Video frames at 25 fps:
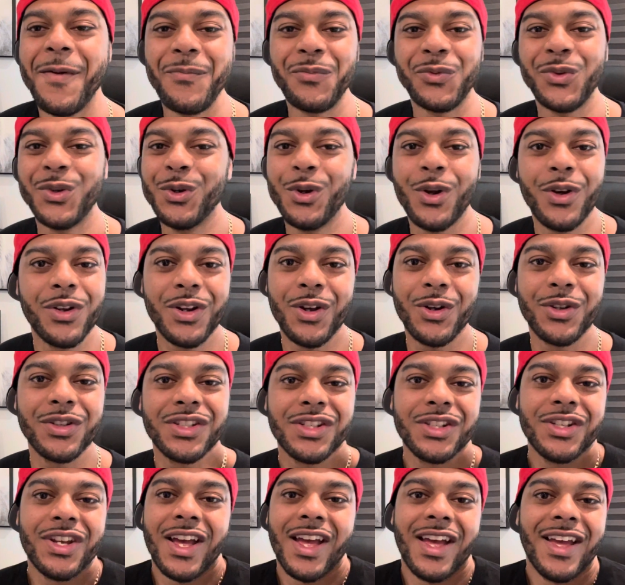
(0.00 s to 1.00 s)
You don't know.
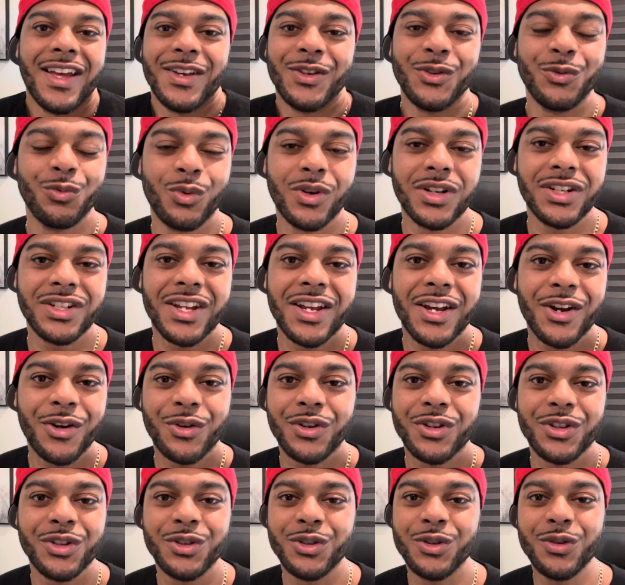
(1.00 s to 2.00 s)
What the hell
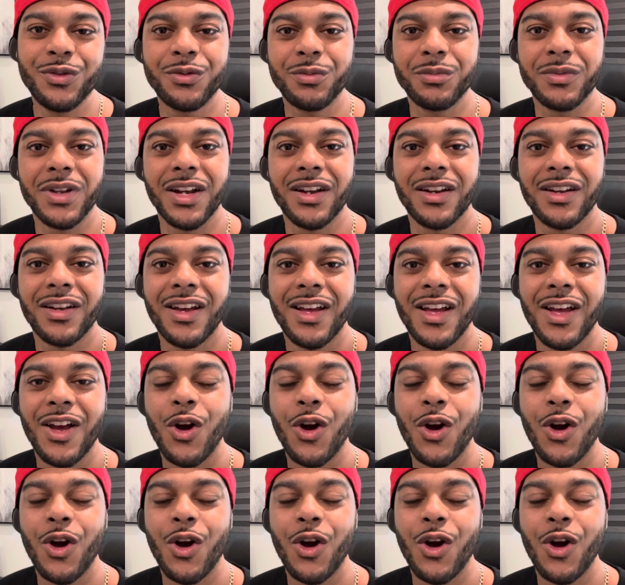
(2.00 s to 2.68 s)
do you do from there?